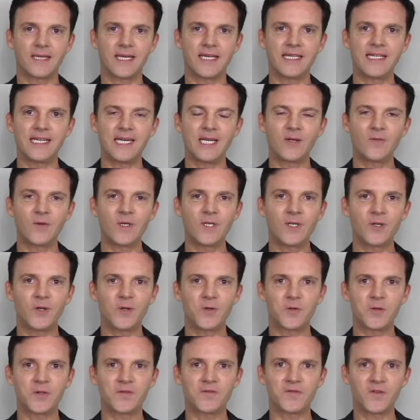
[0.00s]
And yet we
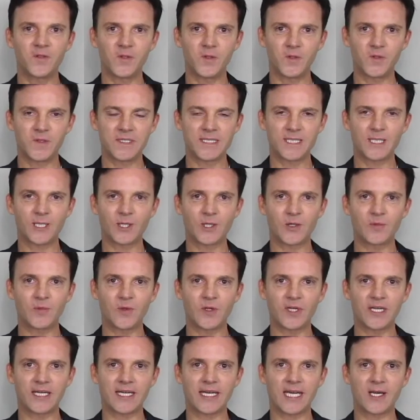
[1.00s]
don't refuse to
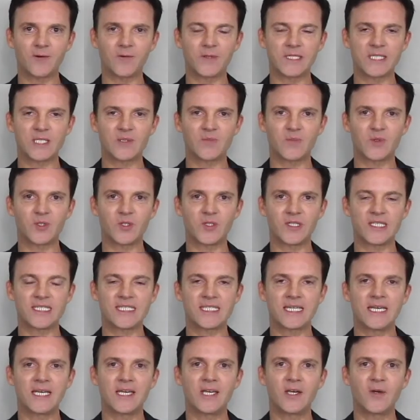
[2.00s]
communicate with
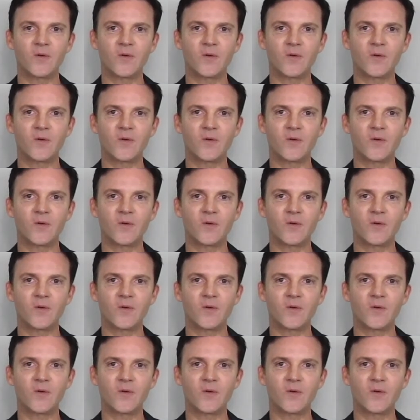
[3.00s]
spirits.